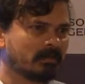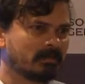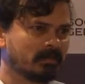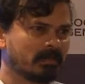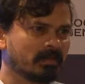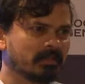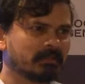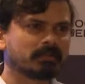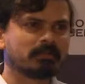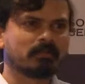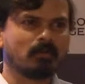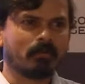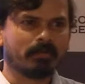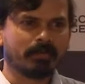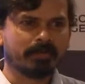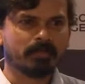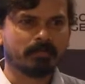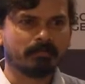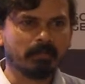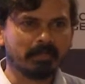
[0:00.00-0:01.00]
trust,
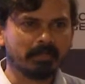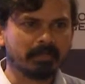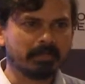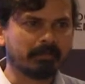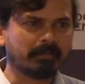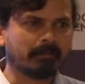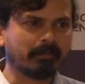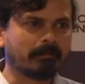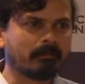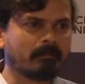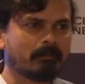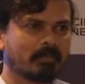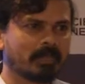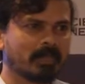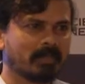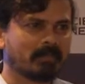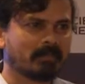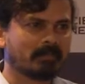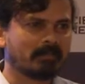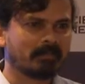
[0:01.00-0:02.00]
auditability,
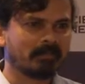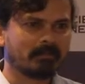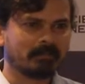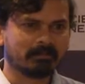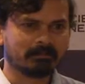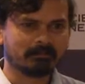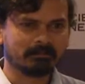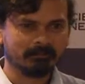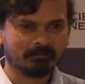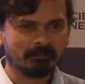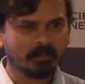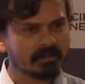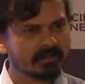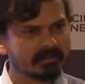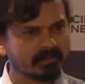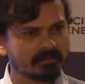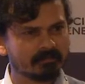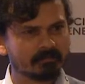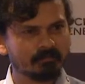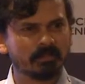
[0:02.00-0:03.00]
uh,
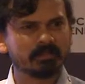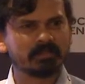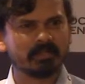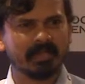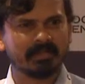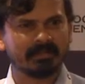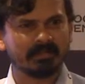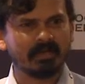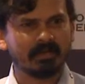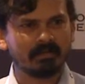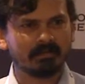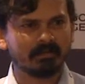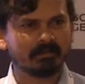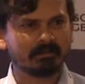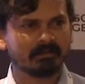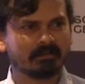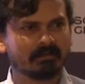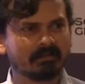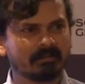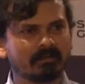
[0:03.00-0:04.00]
words, words like that,
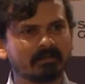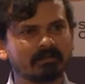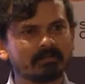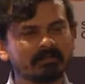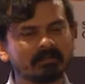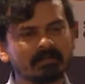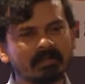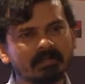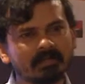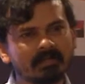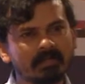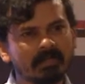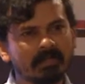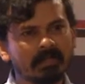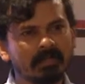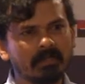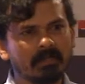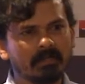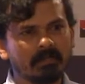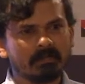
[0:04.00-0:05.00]
uh, right?
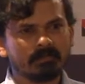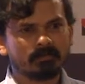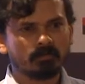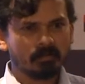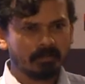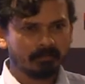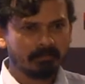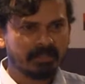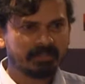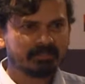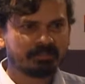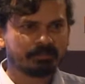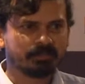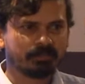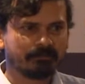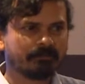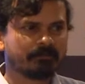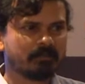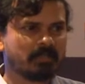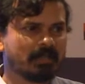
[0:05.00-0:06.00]
So the big
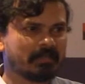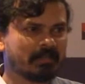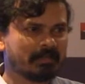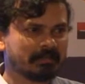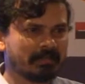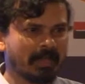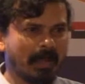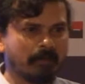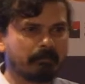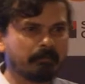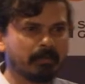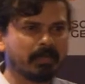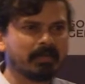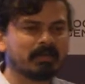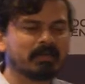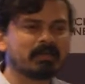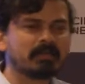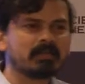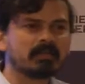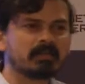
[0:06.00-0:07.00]
shift that has
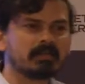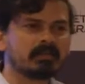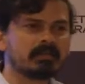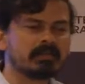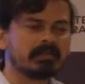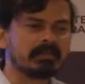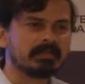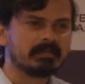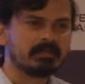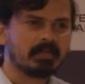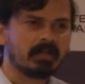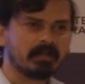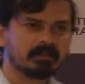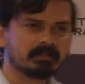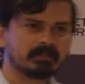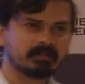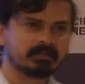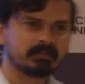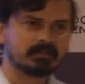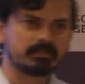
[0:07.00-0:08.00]
happened in the
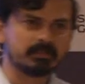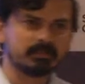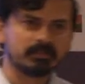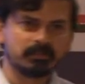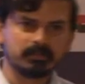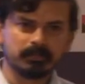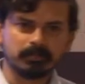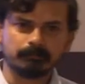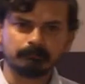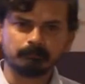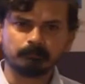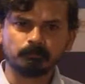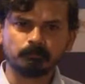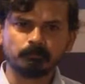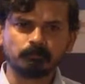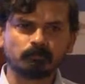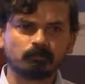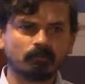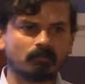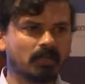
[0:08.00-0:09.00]
last
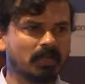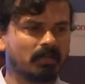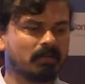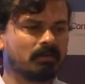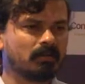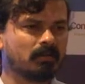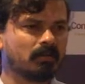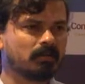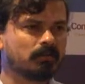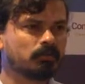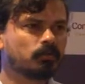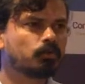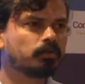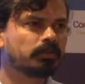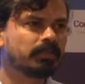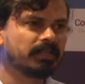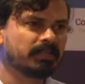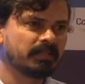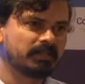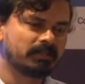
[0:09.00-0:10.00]
um, uh, two,
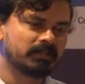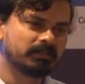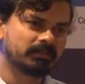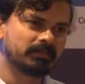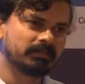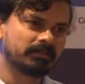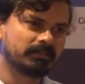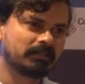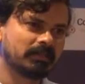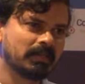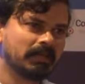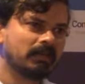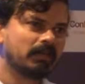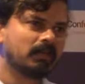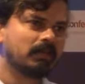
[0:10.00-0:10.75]
three years is